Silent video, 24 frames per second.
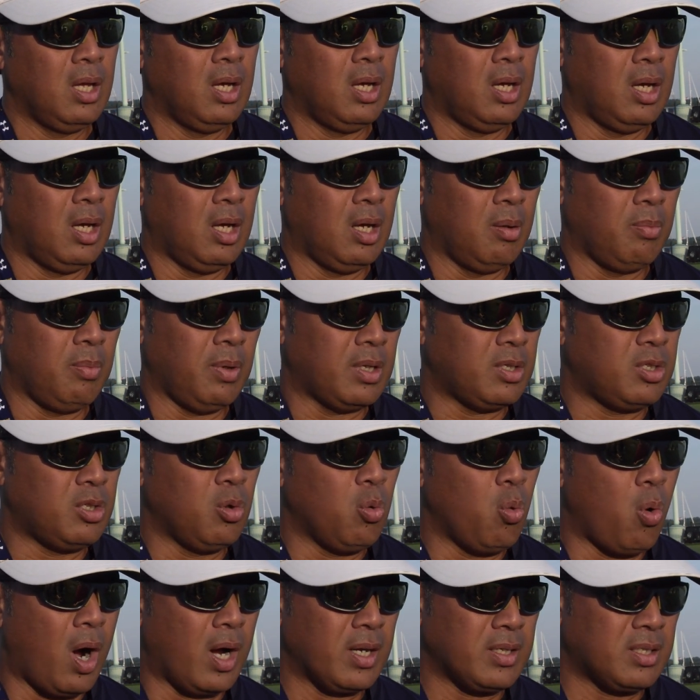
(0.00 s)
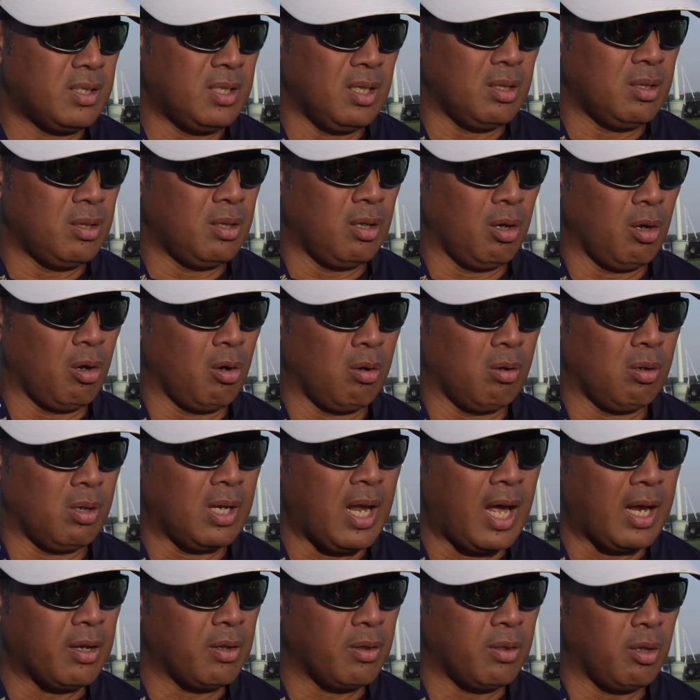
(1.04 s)
As you watched it, there a
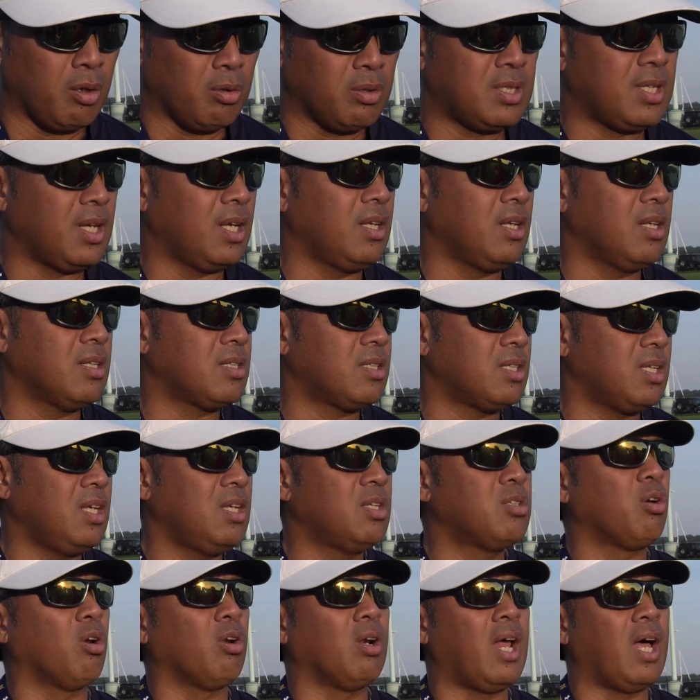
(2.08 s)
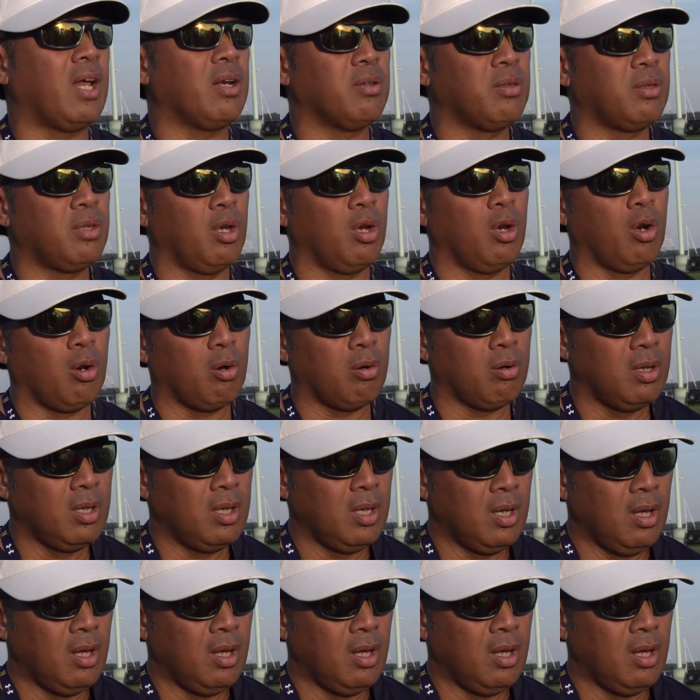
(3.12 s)
lot of their tendencies or a lot of their